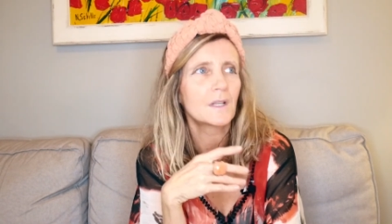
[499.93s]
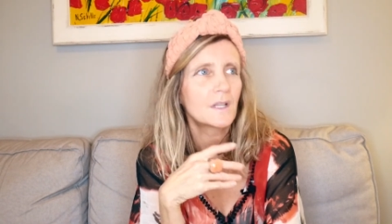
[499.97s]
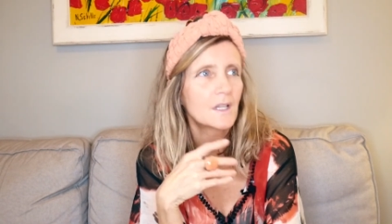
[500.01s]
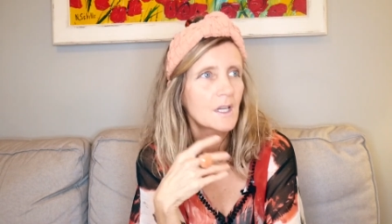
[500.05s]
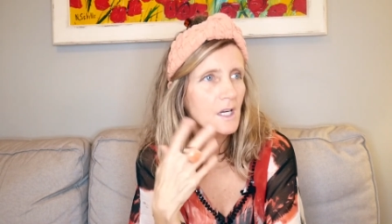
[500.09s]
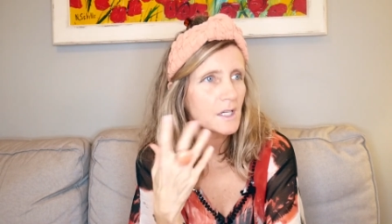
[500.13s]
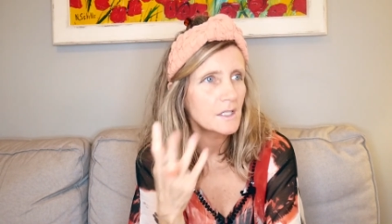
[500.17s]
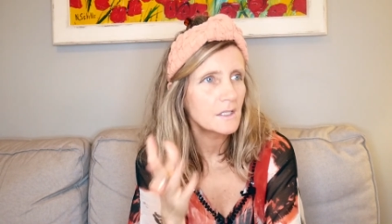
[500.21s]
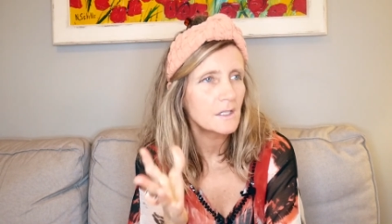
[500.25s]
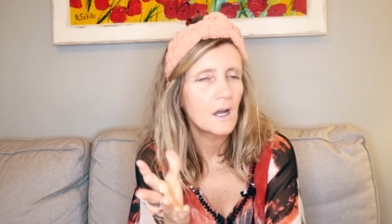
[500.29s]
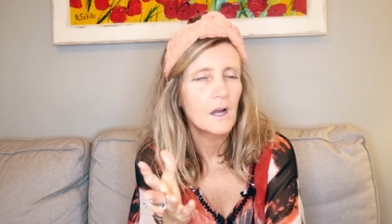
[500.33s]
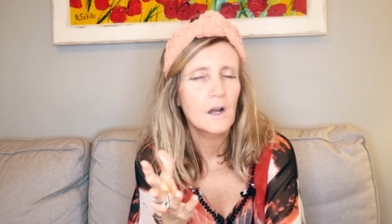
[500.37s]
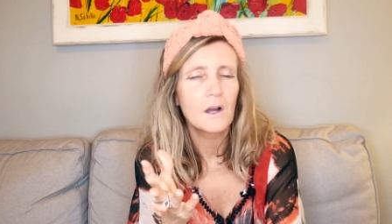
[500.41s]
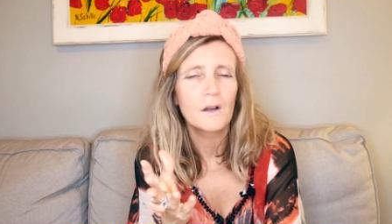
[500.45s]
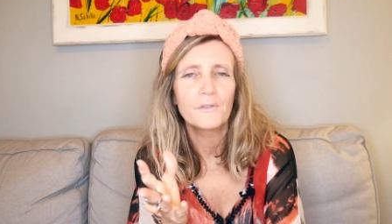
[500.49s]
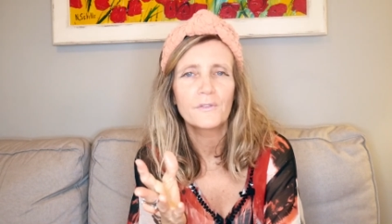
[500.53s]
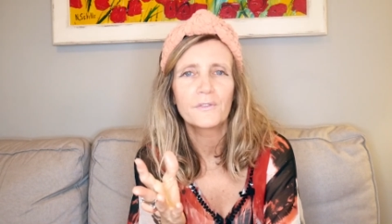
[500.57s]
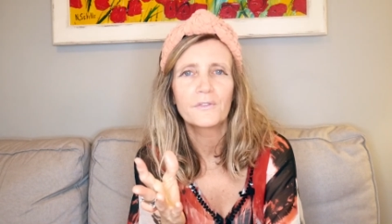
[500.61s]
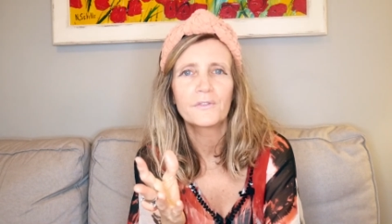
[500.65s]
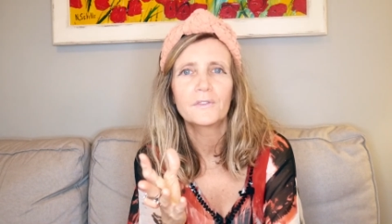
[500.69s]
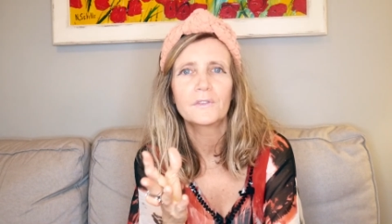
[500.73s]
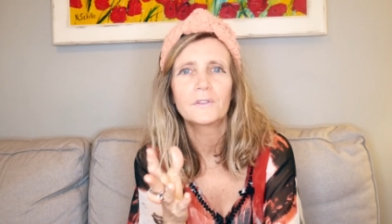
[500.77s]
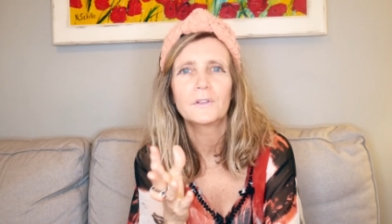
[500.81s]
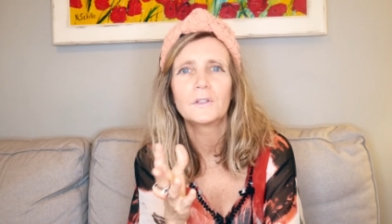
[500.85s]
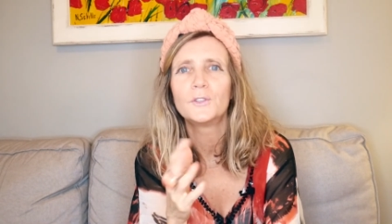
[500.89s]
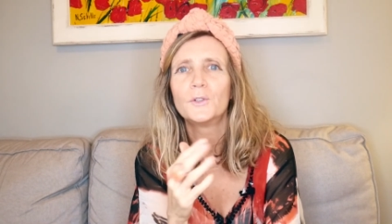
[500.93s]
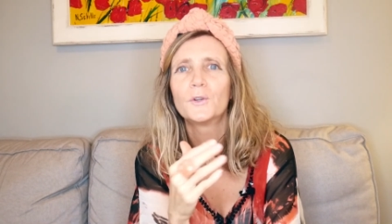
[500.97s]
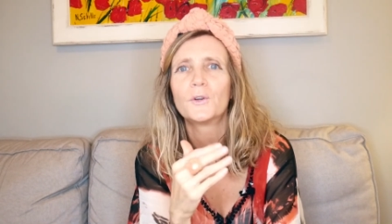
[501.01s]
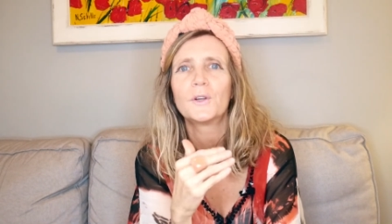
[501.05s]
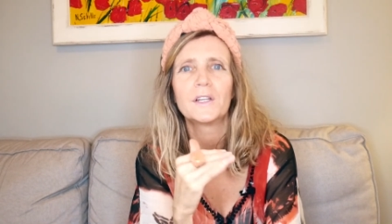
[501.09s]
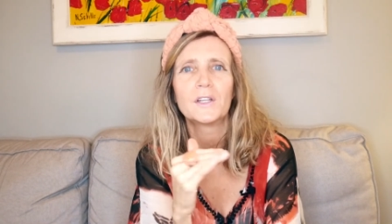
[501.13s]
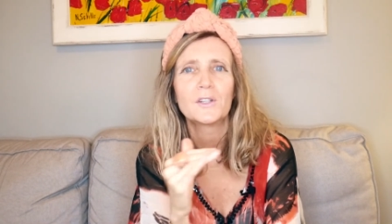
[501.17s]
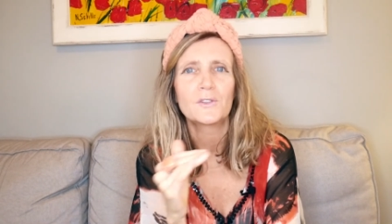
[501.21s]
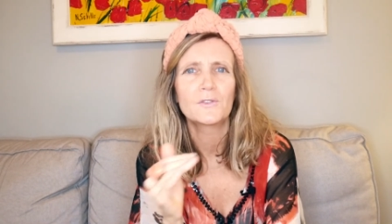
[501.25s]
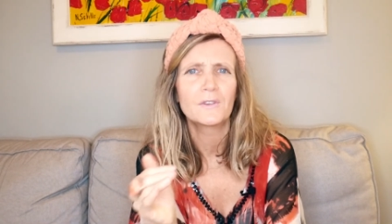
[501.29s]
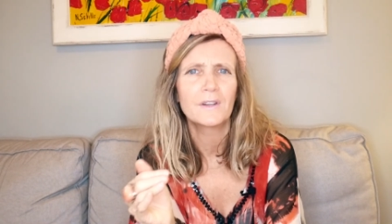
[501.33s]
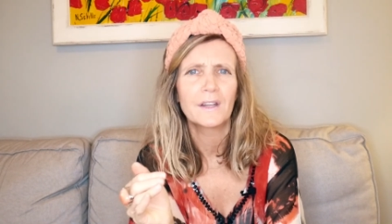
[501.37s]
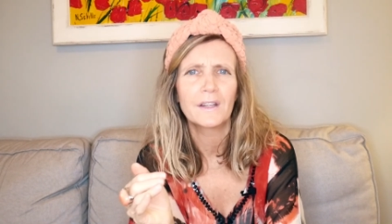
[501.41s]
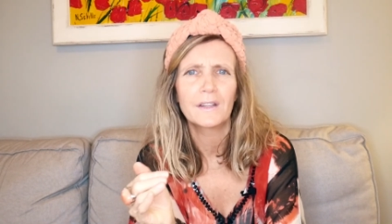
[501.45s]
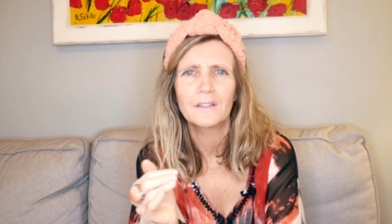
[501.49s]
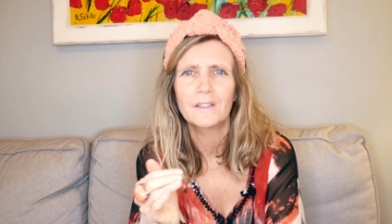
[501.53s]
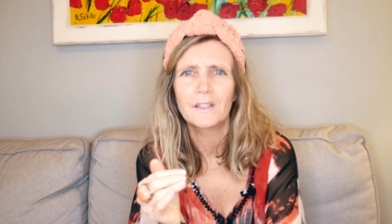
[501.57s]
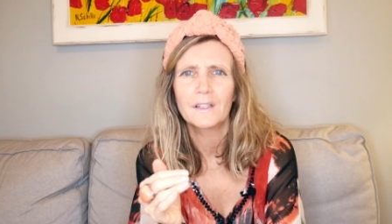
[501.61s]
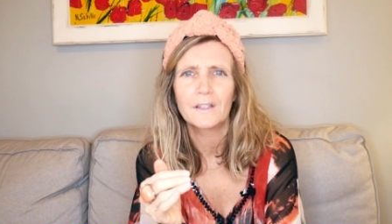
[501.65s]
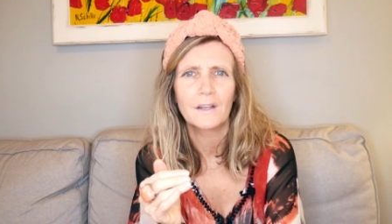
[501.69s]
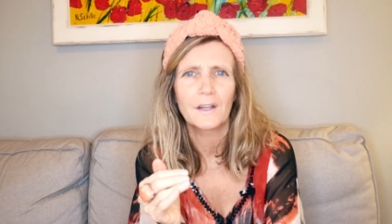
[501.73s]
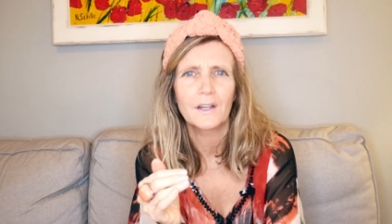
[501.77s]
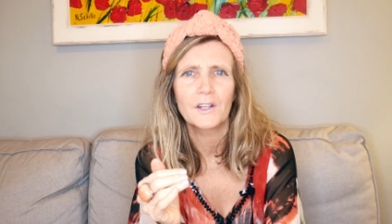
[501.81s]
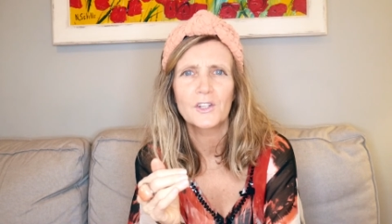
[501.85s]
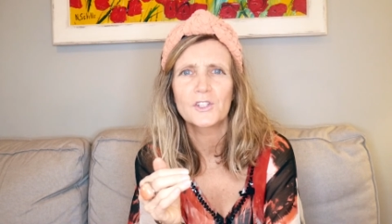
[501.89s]
Cut off your internet
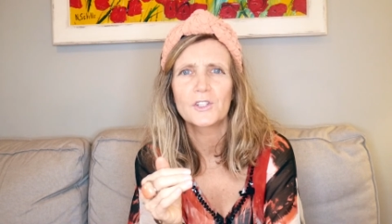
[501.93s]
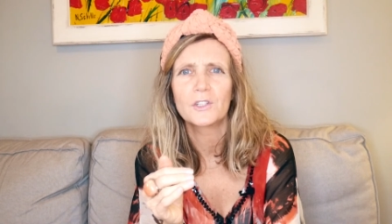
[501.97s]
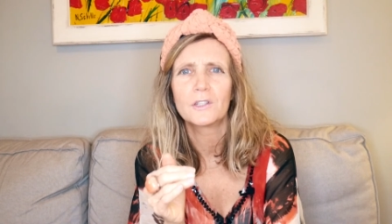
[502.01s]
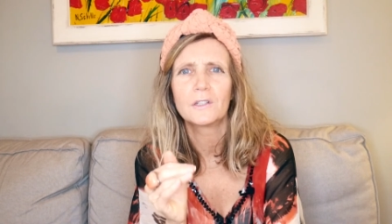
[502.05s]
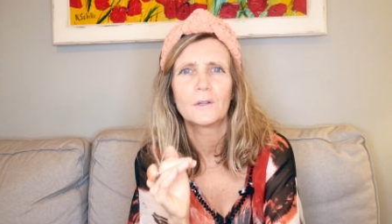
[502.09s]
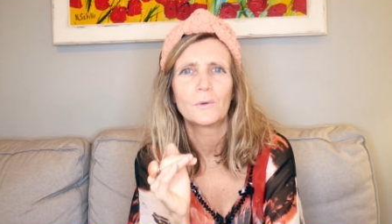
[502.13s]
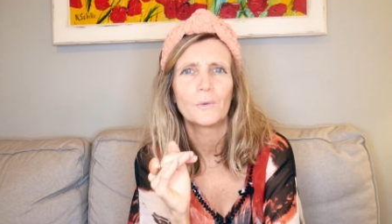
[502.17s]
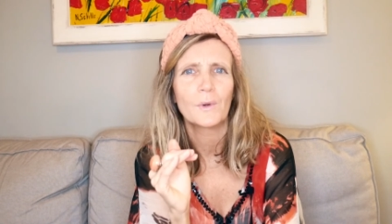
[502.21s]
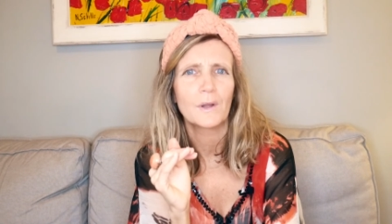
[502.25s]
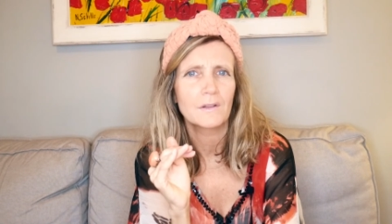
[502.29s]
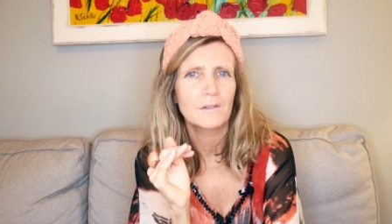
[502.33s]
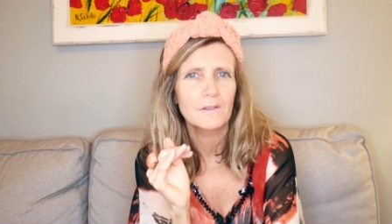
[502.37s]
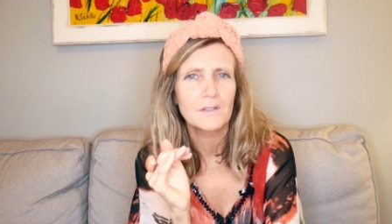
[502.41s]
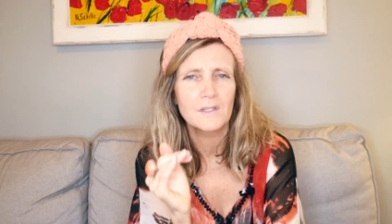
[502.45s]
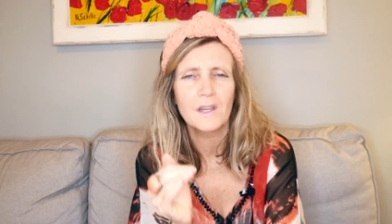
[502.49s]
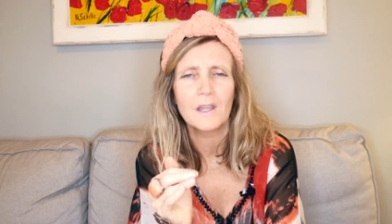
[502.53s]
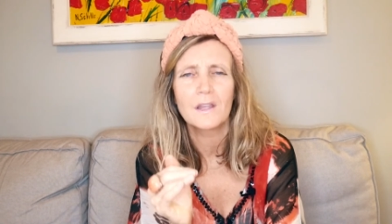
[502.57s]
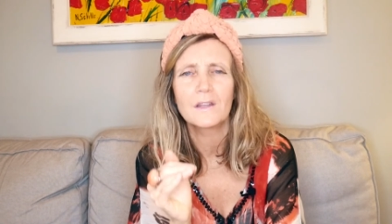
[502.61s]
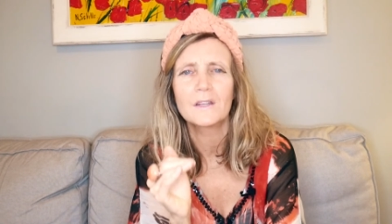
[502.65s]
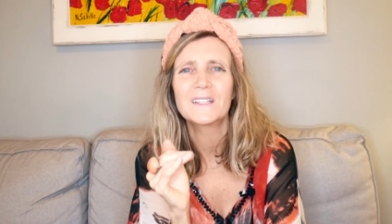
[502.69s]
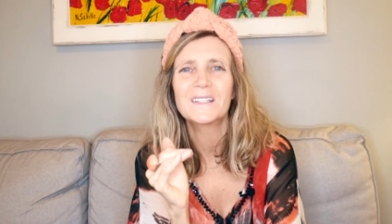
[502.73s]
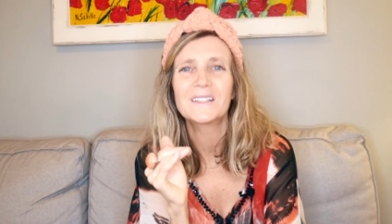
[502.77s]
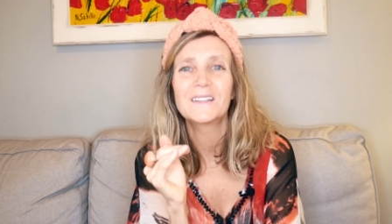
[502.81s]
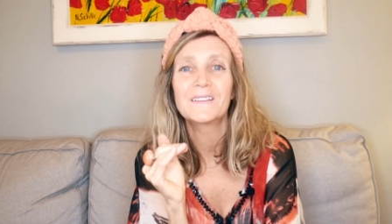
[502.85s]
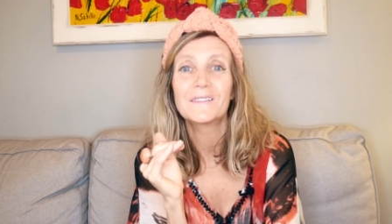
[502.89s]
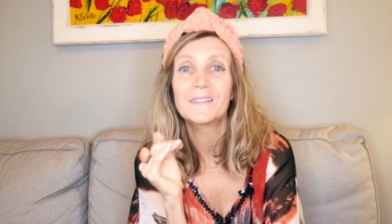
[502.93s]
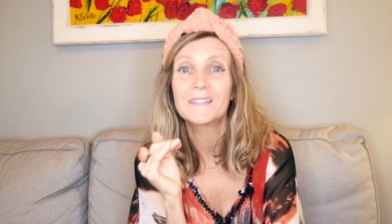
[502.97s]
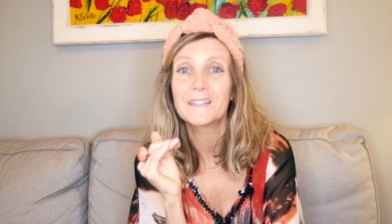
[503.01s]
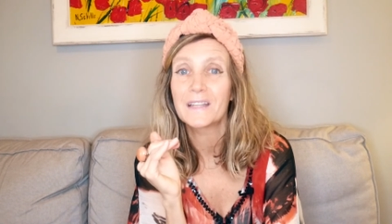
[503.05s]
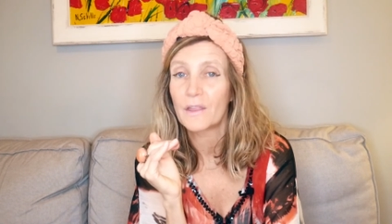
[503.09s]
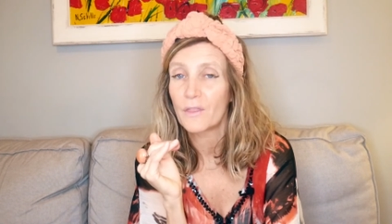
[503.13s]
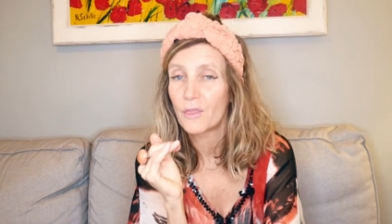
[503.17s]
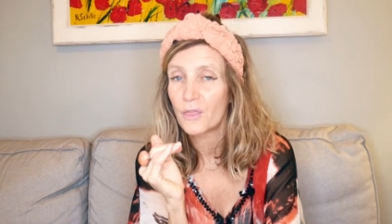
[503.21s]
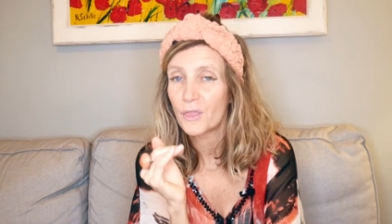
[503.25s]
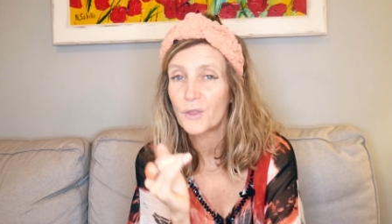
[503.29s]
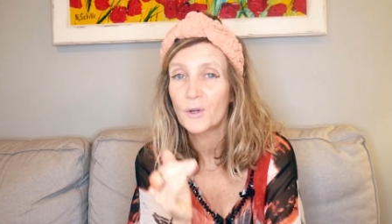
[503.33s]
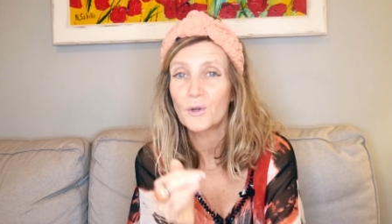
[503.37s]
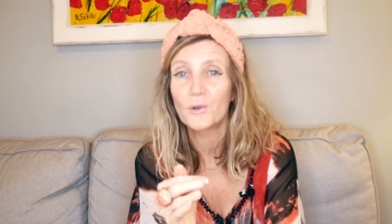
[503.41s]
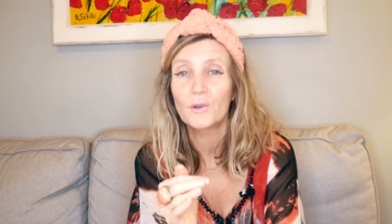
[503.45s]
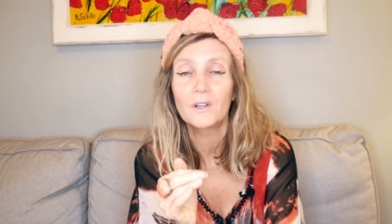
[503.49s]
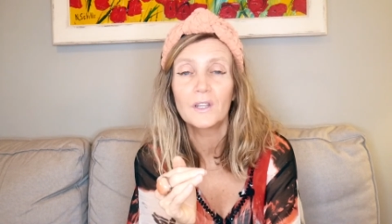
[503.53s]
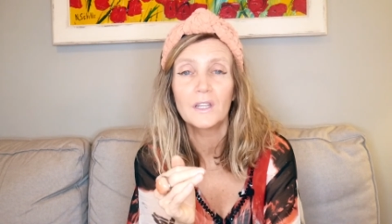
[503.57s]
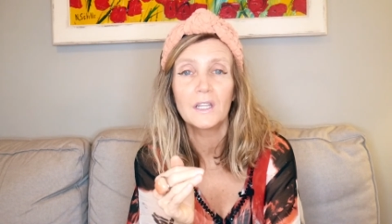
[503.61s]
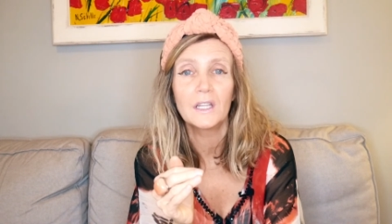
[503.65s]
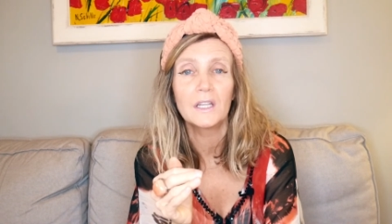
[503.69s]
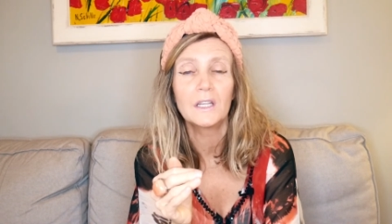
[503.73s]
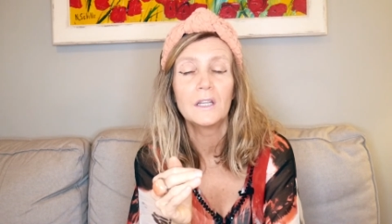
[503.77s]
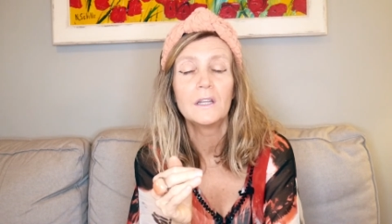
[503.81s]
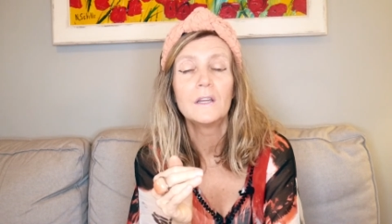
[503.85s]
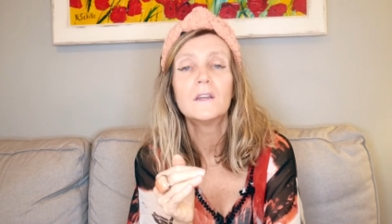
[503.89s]
connection around 10,
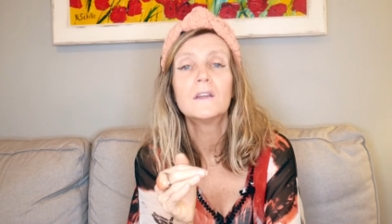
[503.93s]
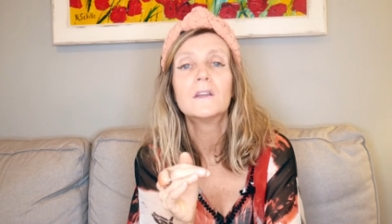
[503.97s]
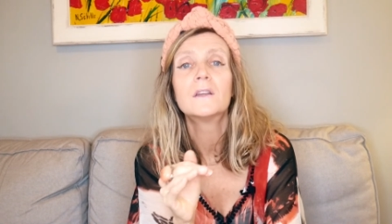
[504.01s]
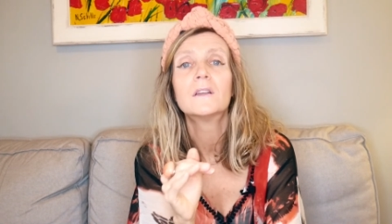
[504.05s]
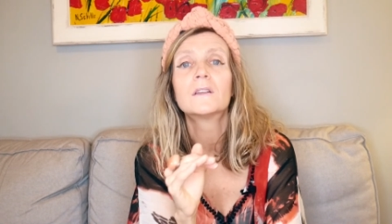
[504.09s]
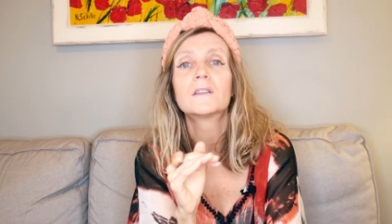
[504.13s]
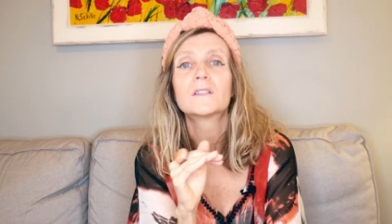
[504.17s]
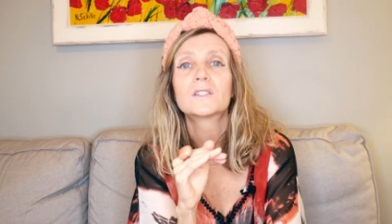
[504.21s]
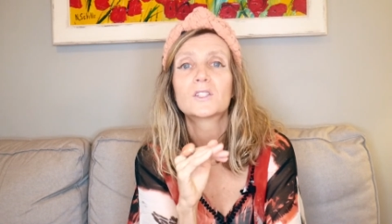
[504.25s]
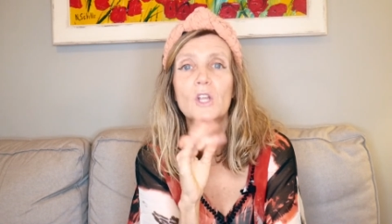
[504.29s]
10.30.